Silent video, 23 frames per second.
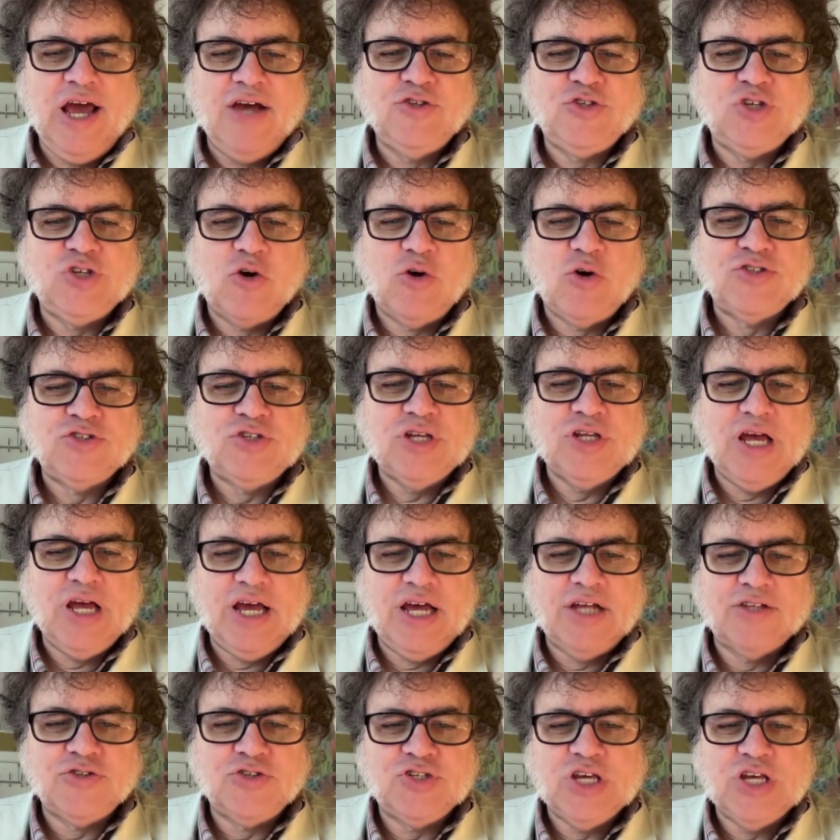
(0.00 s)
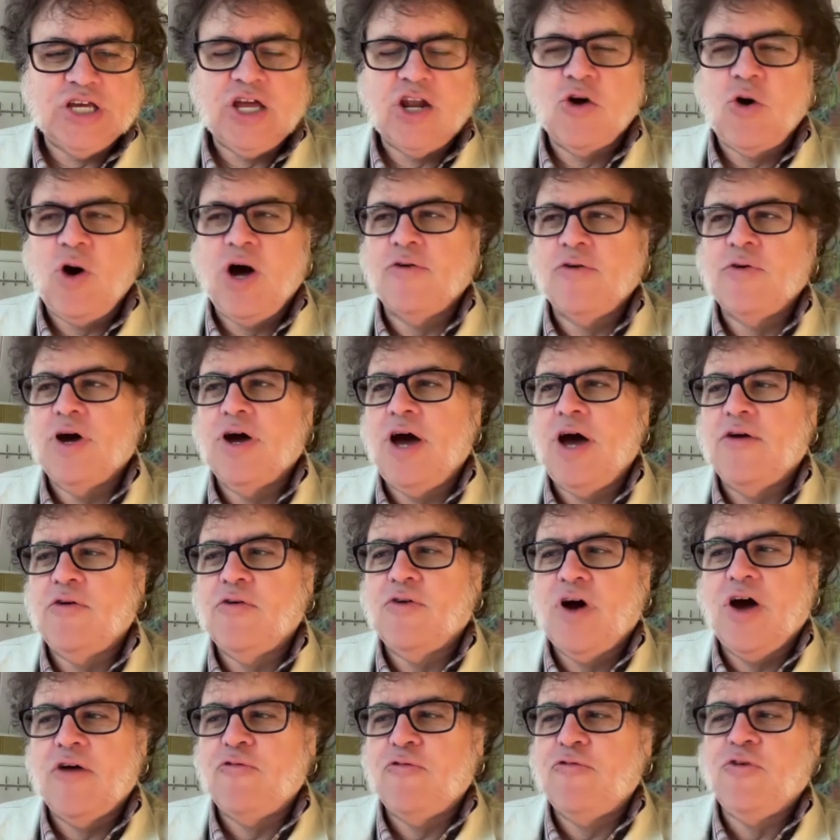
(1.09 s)
So
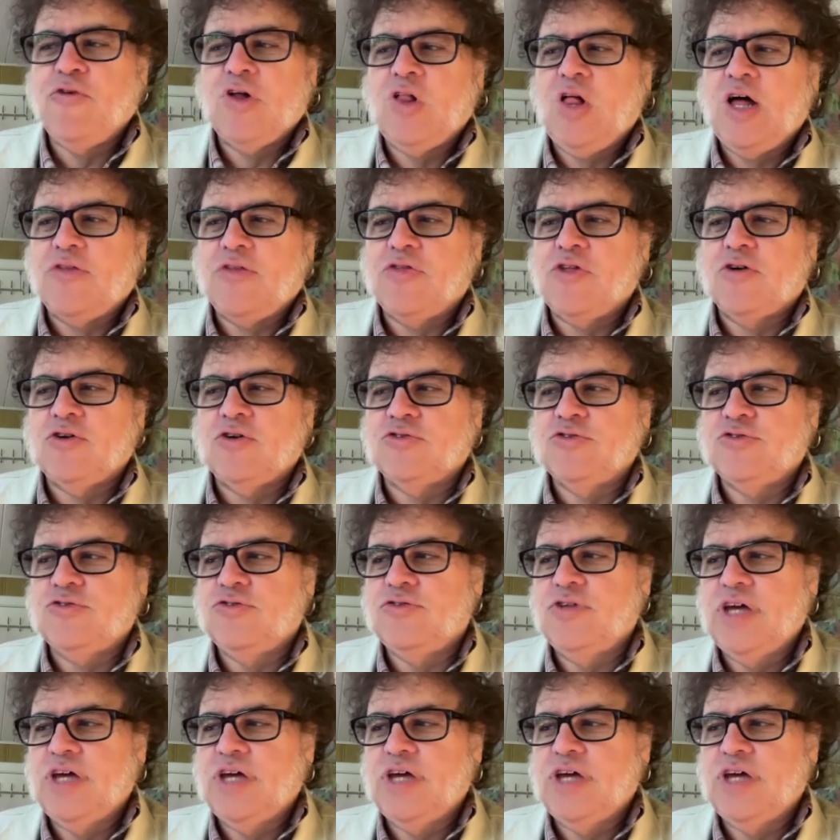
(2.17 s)
I feel like there's,